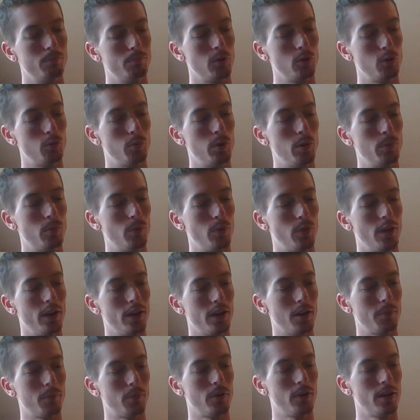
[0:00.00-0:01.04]
most people
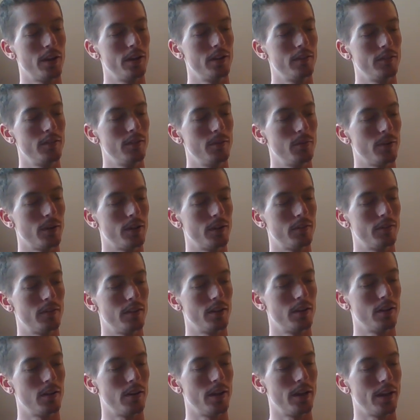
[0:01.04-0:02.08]
think I'm crazy when I
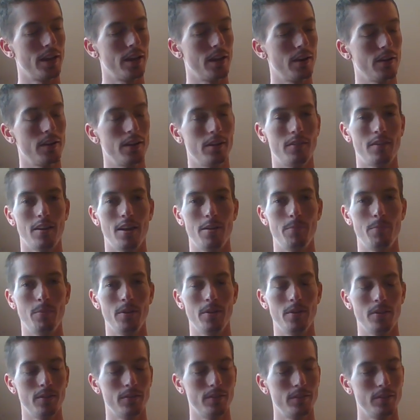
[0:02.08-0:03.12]
say, oh, I carry a 10
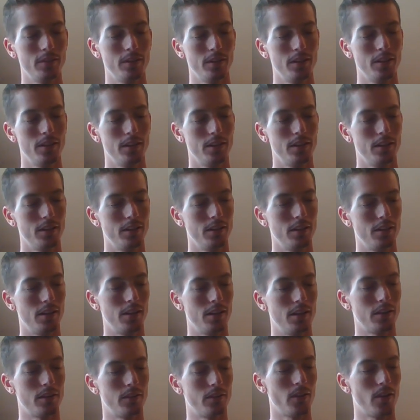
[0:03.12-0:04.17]
mil
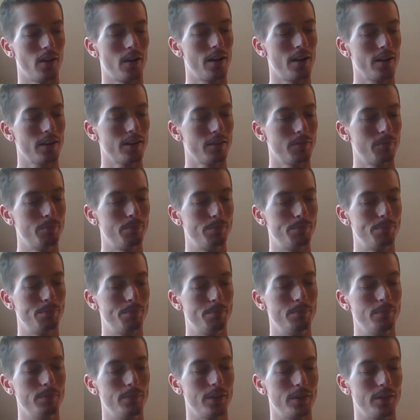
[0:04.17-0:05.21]
Glock.
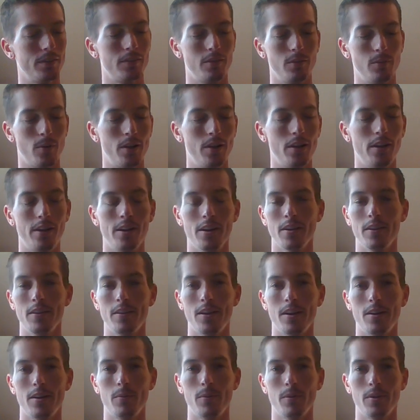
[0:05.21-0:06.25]
They say, why do you carry
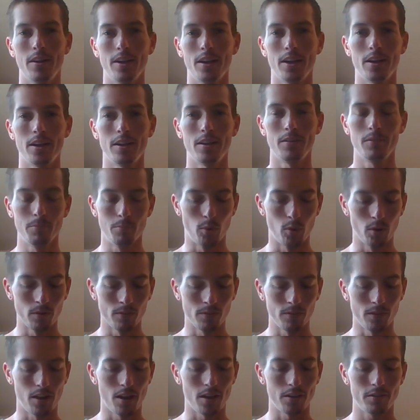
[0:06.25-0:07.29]
that? Well, I get more
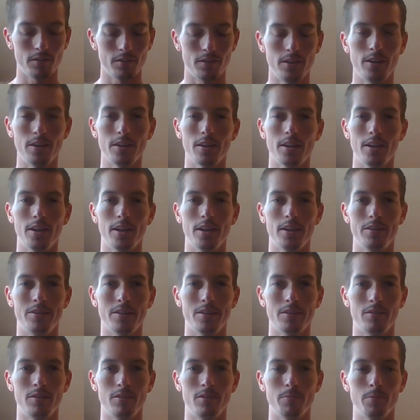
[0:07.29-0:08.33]
velocity and I get
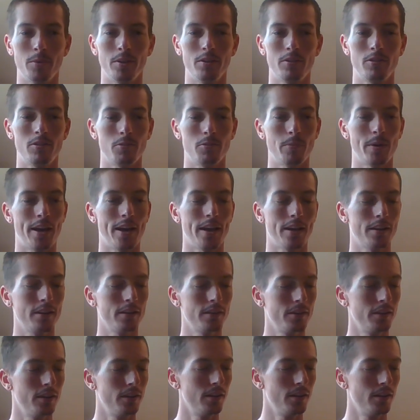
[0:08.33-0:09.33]
just as much smack